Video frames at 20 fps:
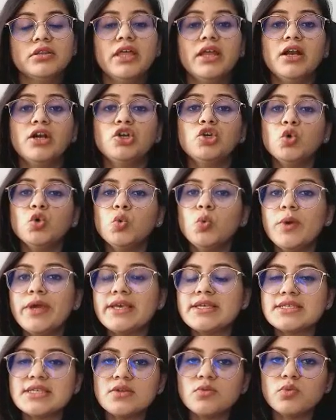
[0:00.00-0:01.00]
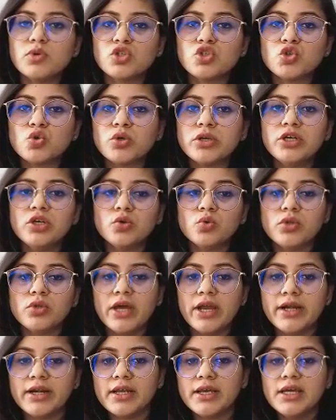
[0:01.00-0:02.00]
there are two ways in which you can do
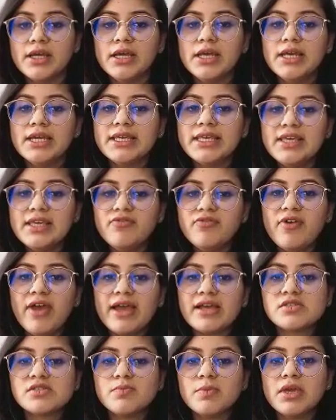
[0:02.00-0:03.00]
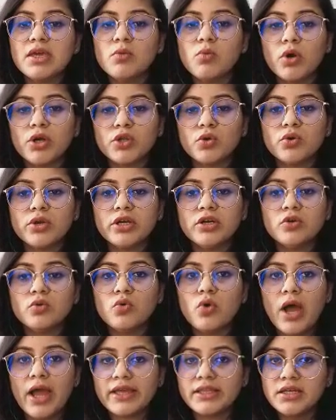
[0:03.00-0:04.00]
that. Key facts may, what you can
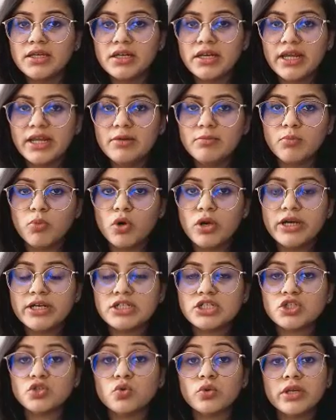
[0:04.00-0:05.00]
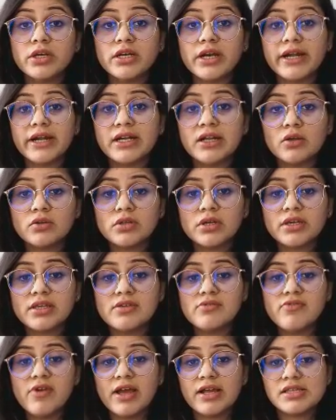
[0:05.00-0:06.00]
do, either in bullets you can write down the
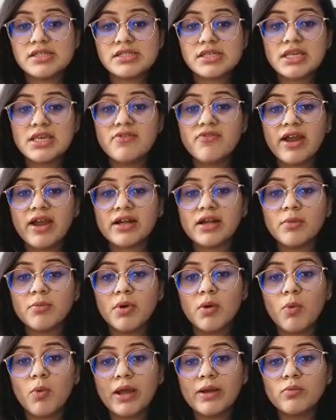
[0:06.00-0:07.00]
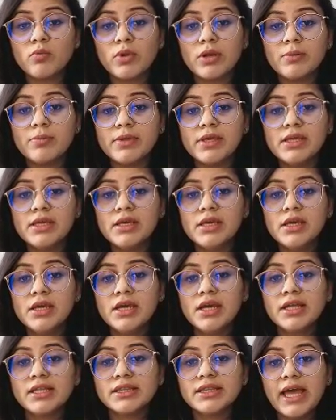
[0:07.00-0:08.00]
key facts. Key fact number 1 will be
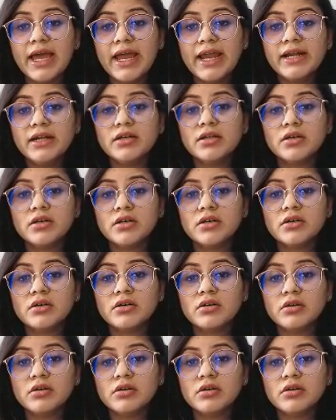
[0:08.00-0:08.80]
that